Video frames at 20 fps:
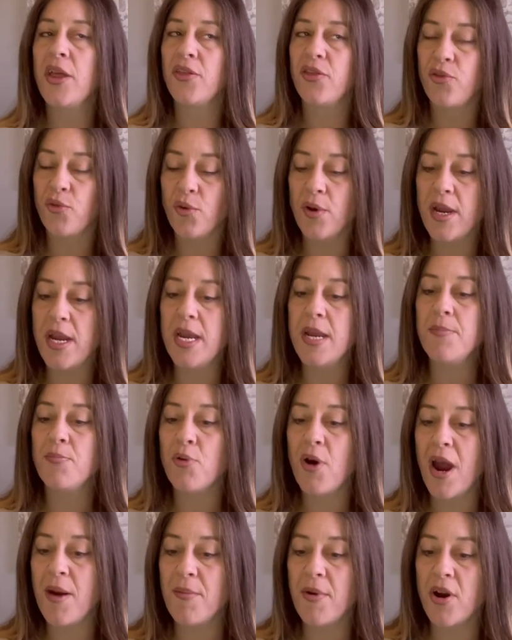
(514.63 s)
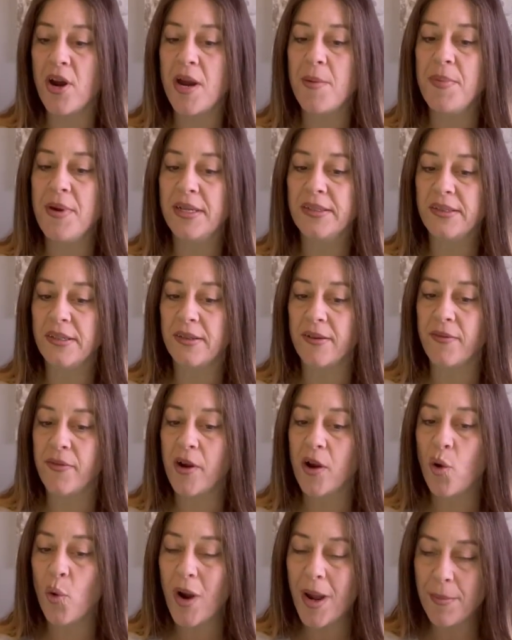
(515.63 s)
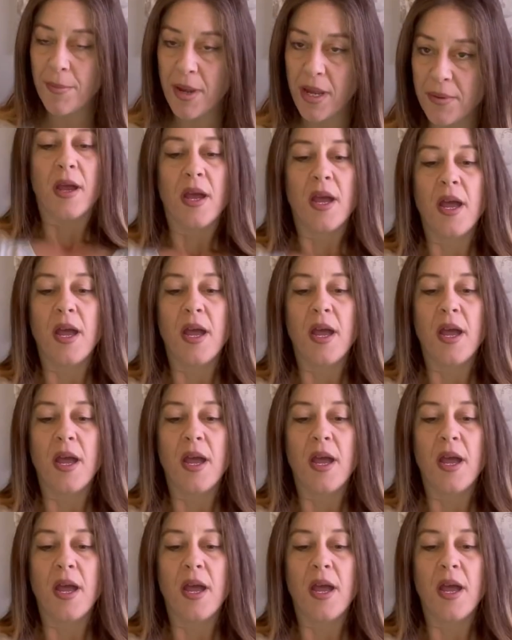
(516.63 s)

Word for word: three primary pieces of equipment.